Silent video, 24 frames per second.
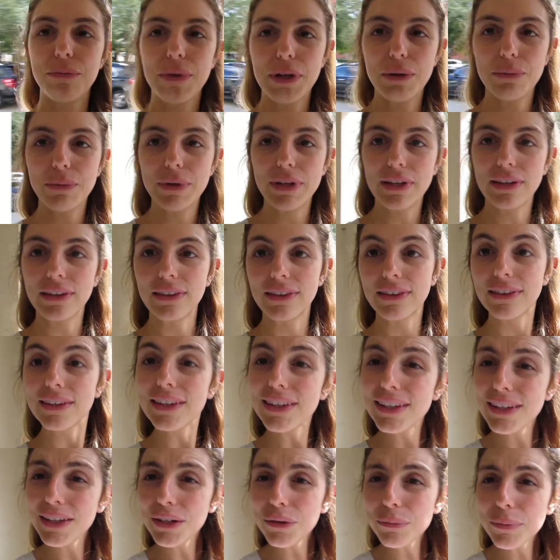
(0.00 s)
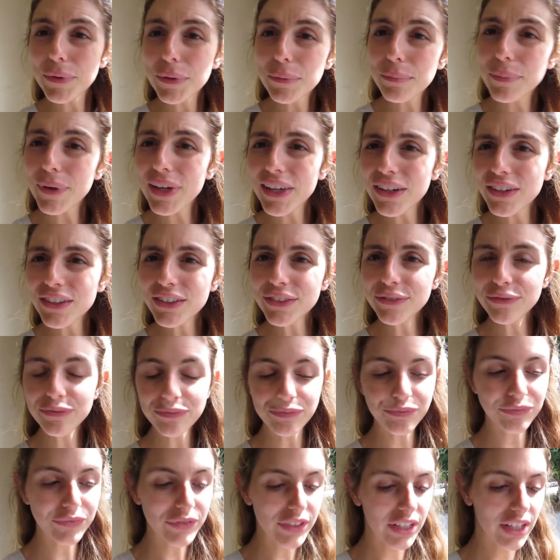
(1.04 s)
maybe a little bit better,
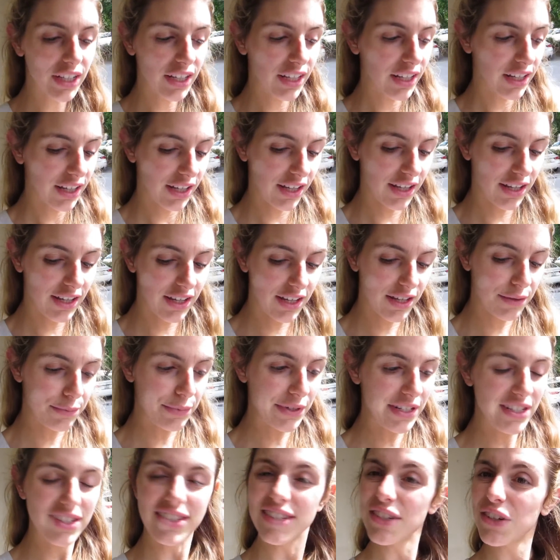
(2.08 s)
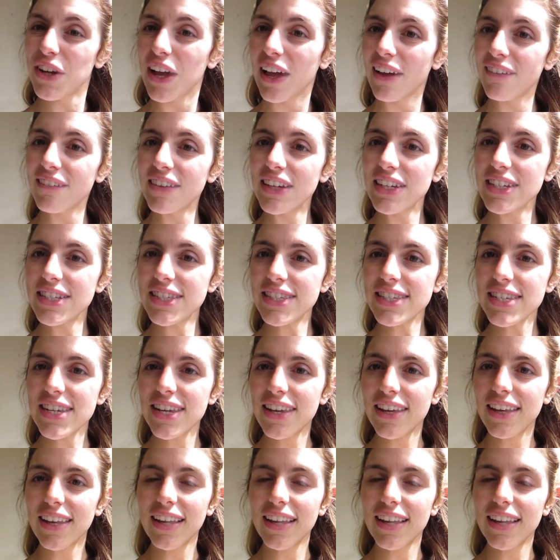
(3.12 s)
but I still have it.